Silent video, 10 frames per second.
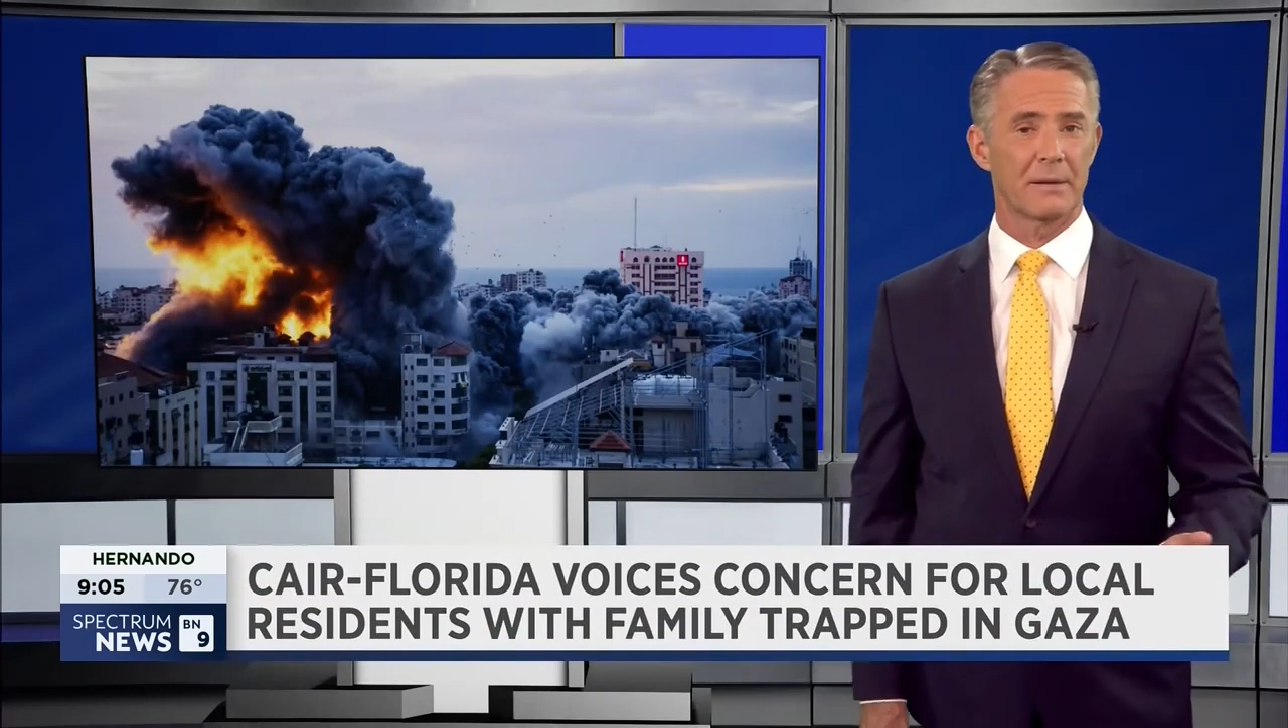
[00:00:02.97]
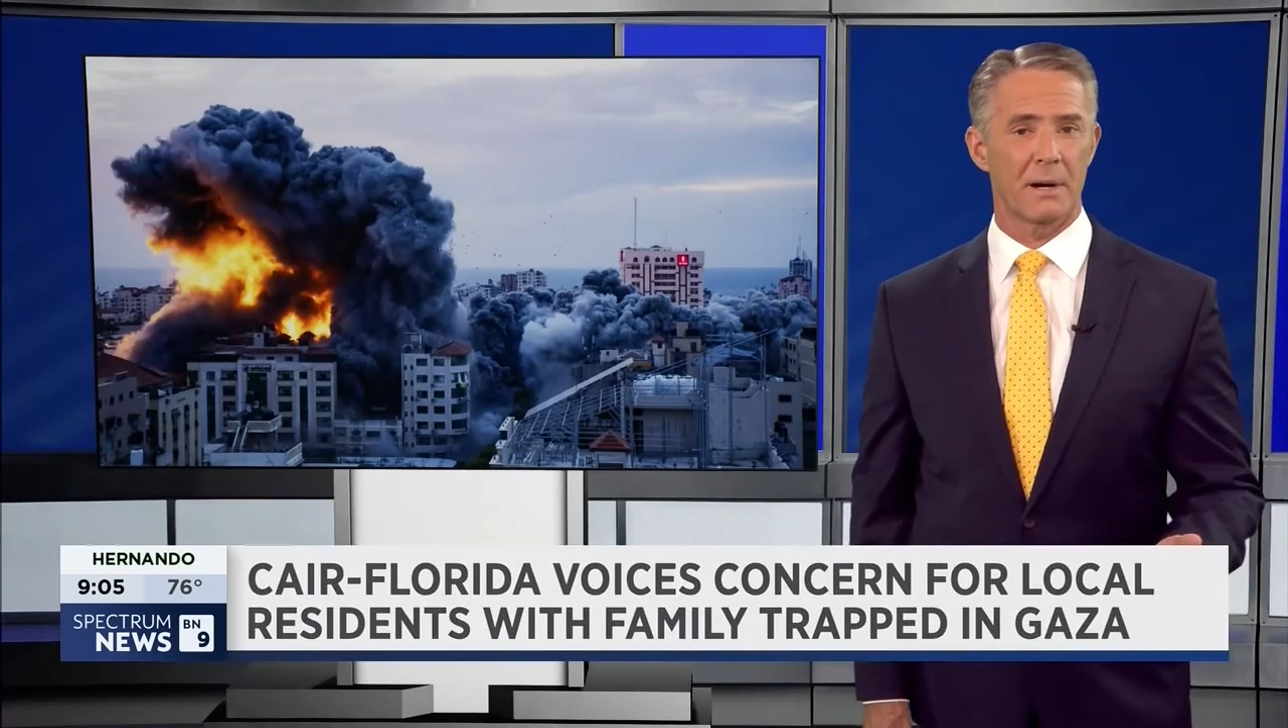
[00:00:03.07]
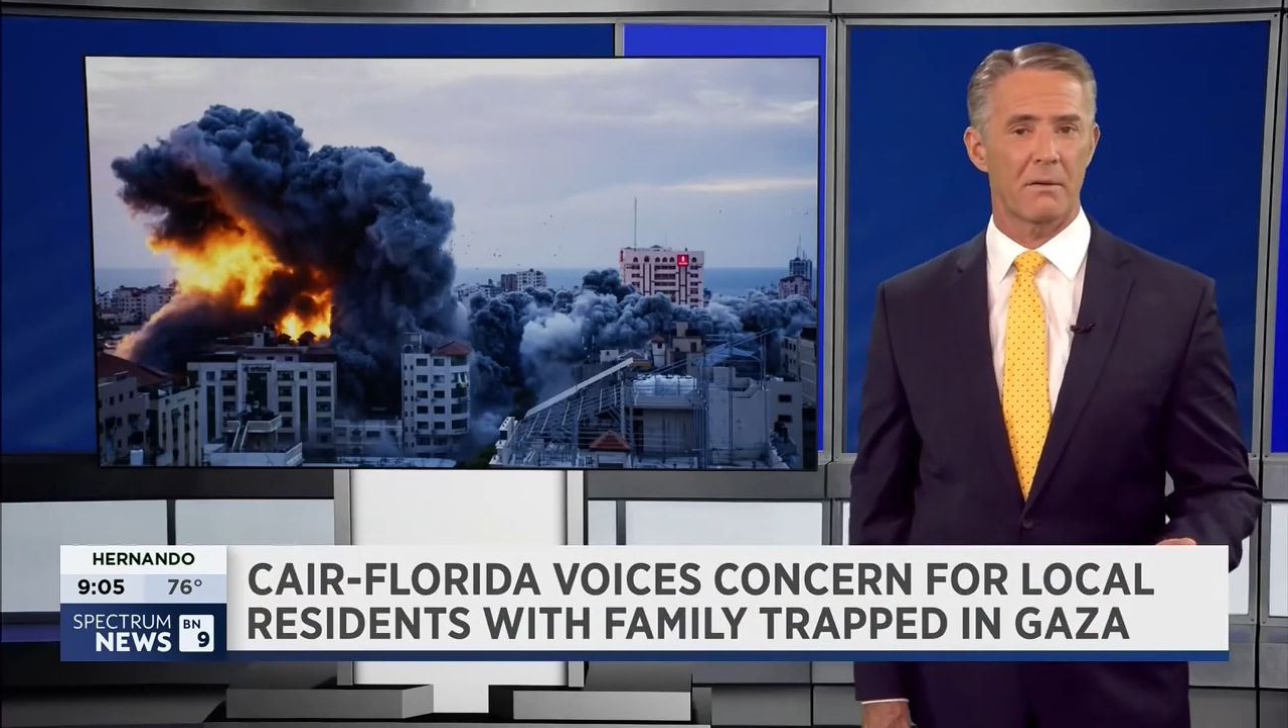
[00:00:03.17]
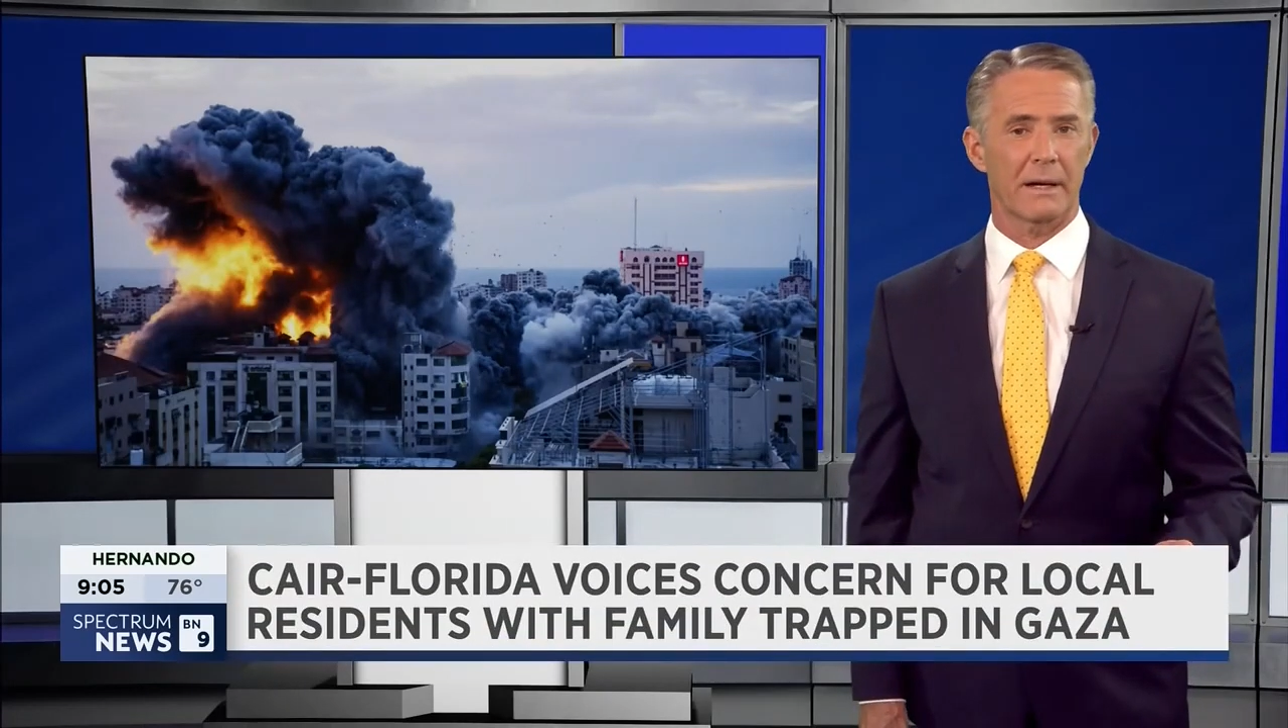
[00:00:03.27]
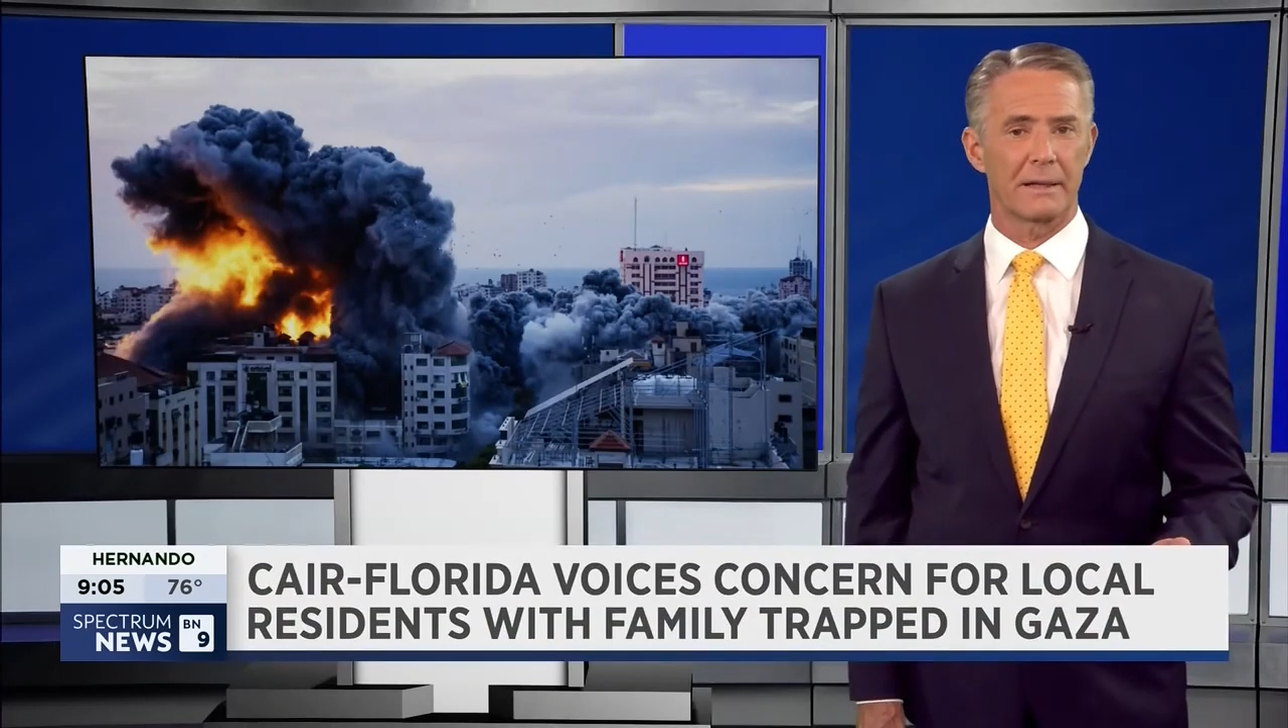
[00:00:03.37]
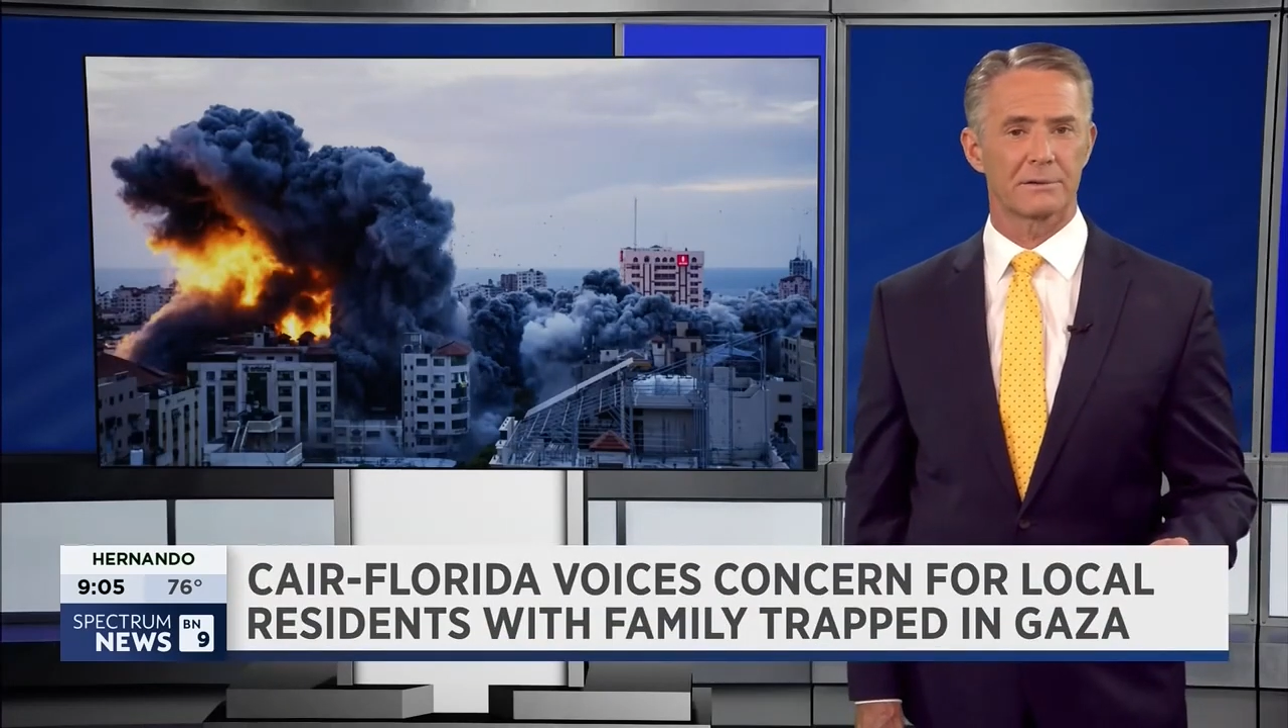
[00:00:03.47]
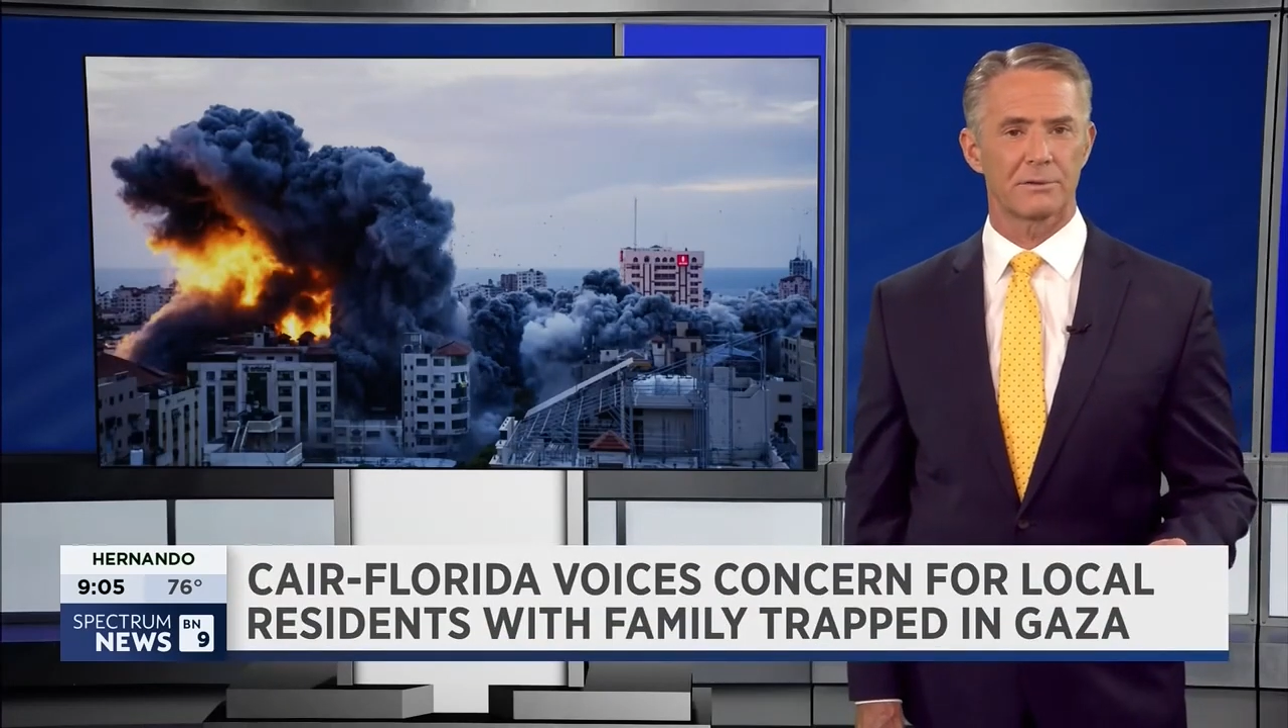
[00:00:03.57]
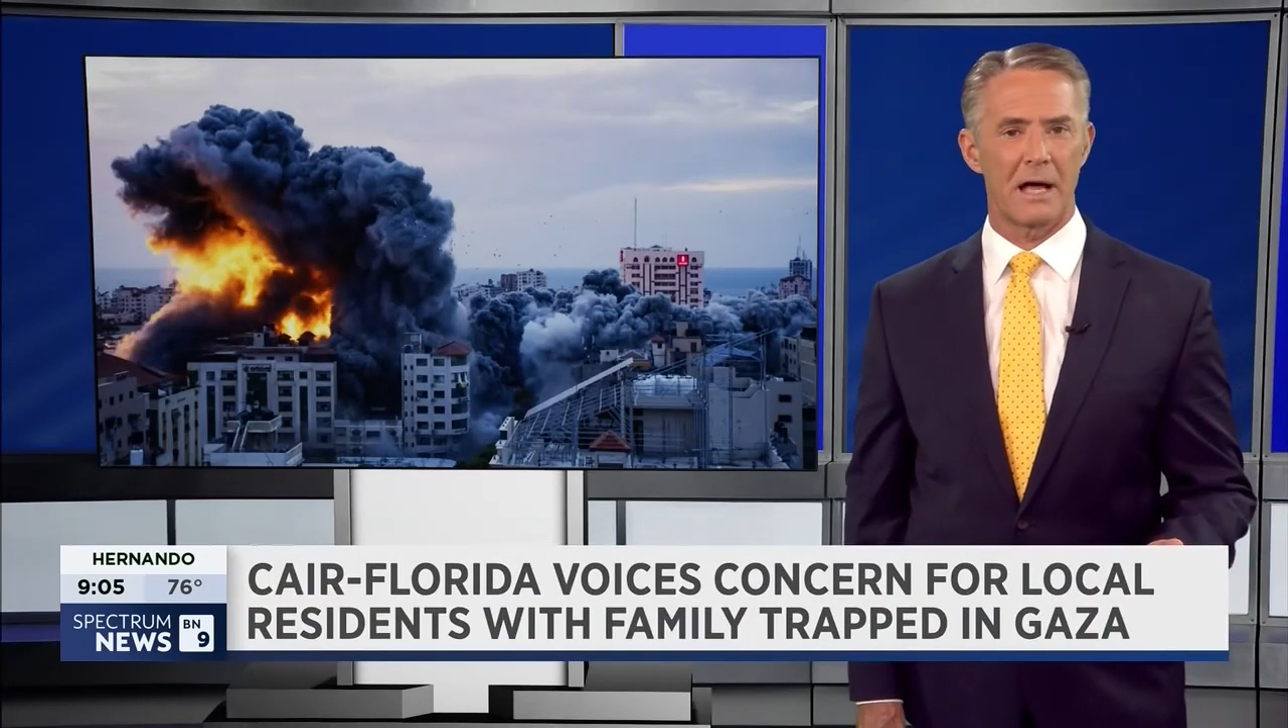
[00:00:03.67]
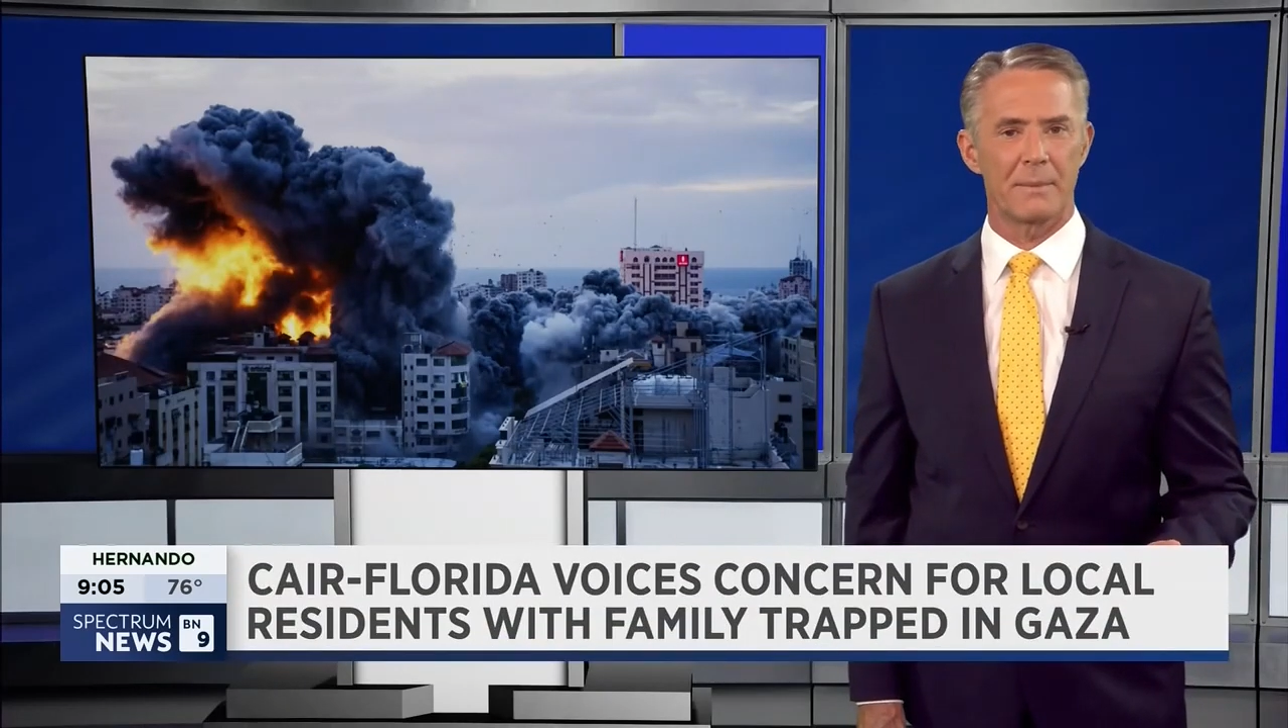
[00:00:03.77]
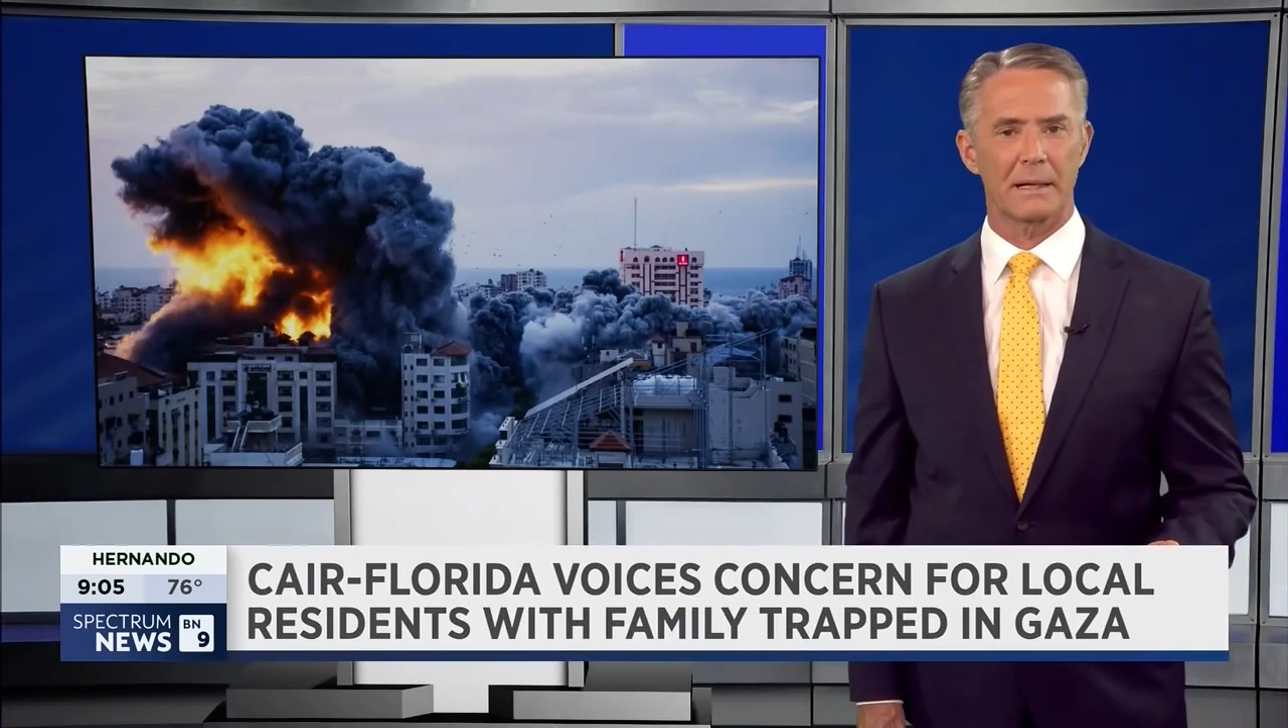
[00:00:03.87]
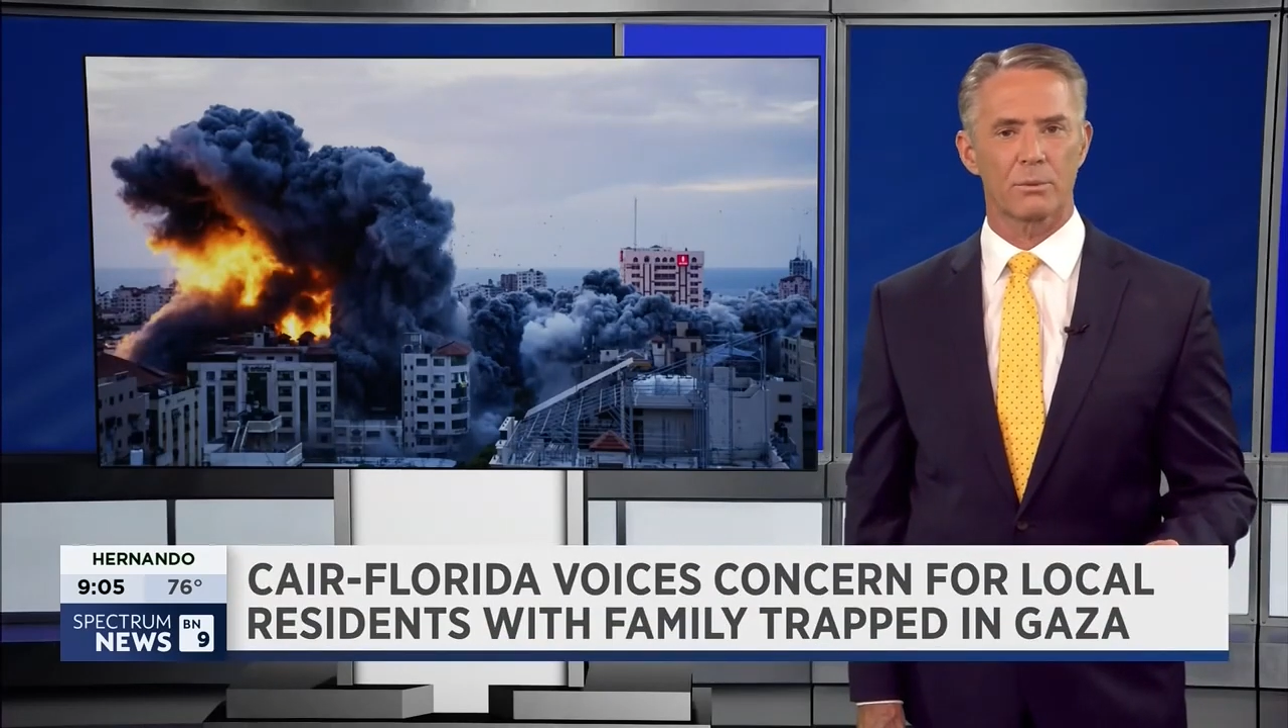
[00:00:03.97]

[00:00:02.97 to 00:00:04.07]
American Islamic